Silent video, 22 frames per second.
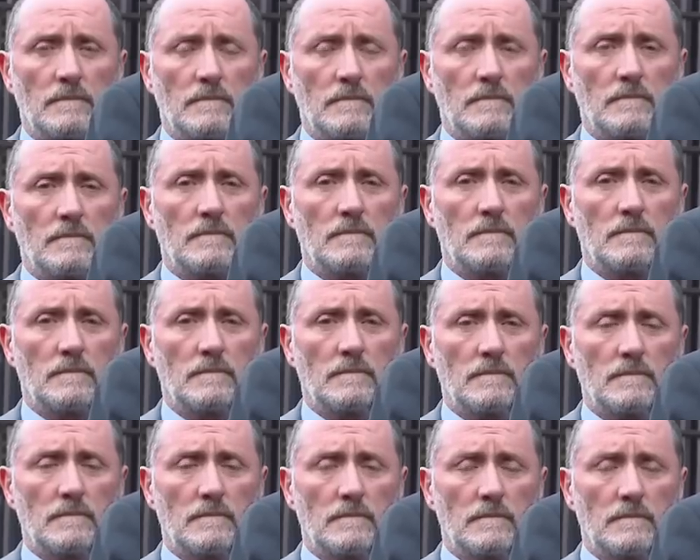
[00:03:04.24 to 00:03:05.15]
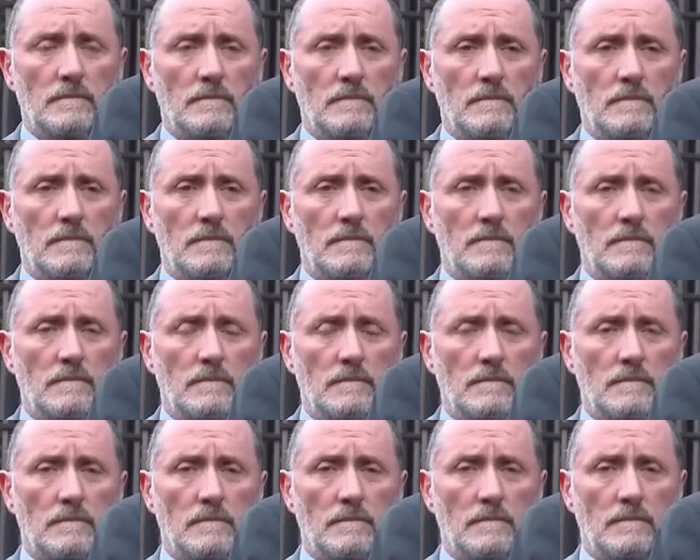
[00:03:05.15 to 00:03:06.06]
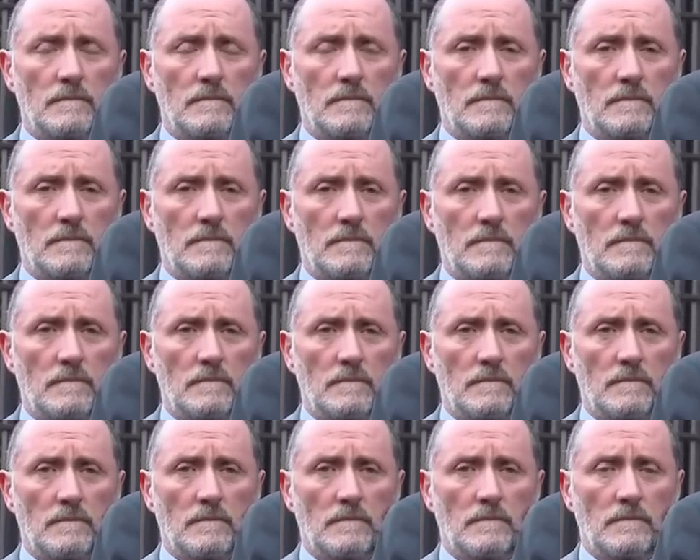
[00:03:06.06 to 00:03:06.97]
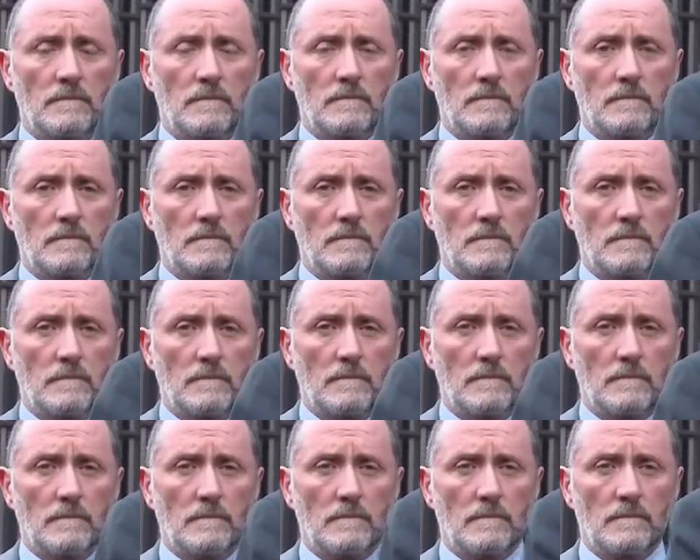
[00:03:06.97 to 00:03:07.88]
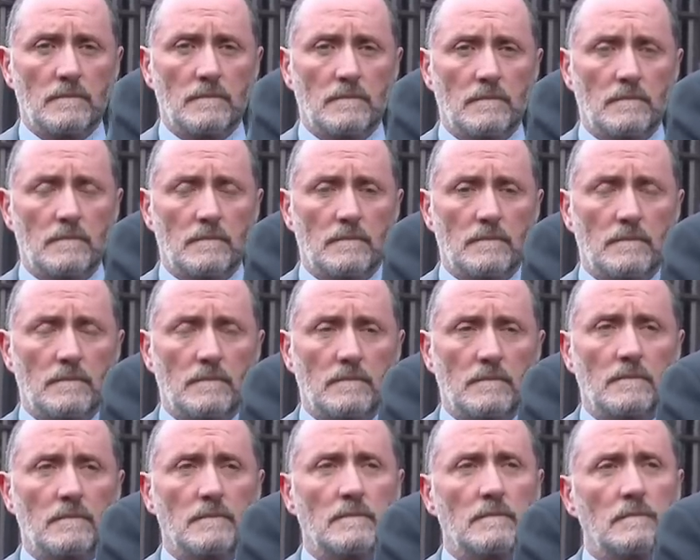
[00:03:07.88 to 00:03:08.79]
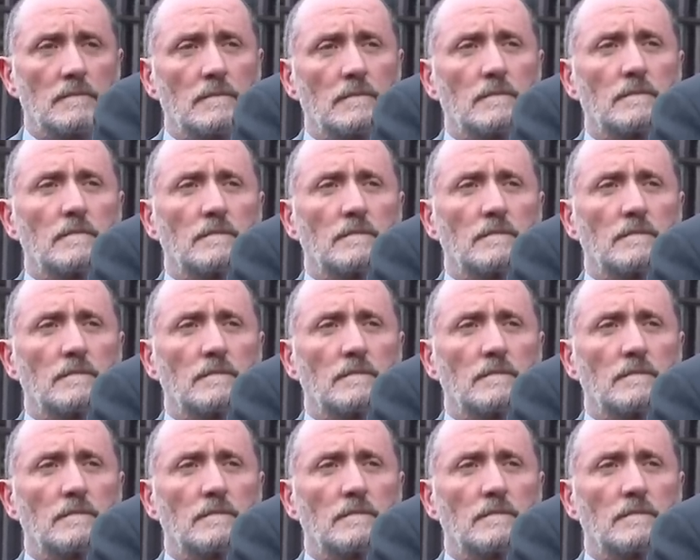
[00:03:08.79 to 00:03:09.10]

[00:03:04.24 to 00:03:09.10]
(not speaking)